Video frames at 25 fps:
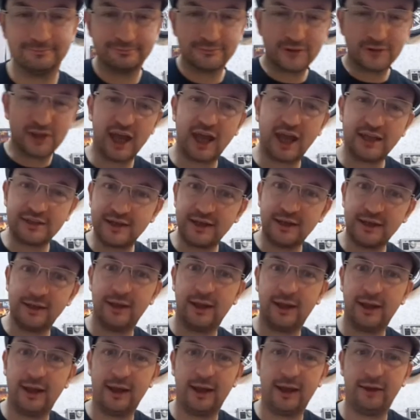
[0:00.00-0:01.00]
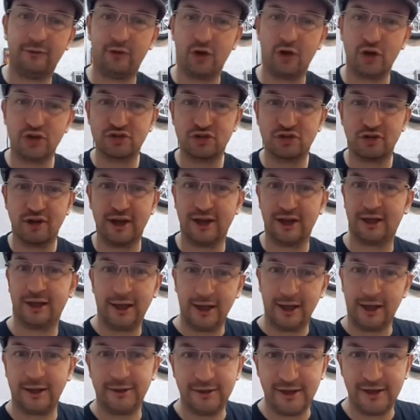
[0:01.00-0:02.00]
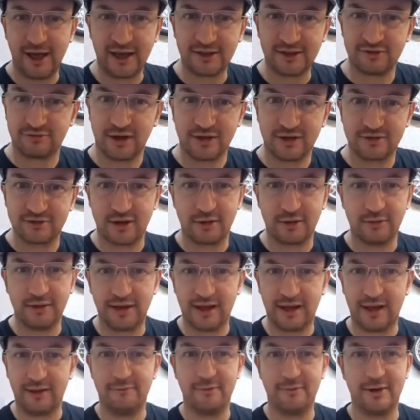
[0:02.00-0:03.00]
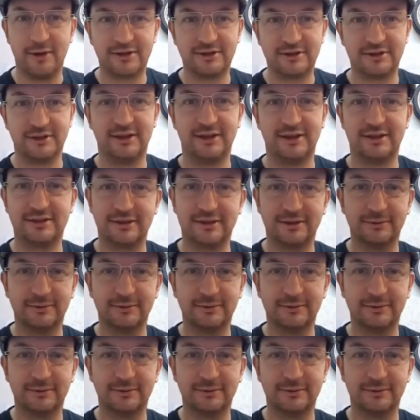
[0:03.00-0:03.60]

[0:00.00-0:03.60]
Get in there. First screen cleared. Yes, Retro, you're getting better at this.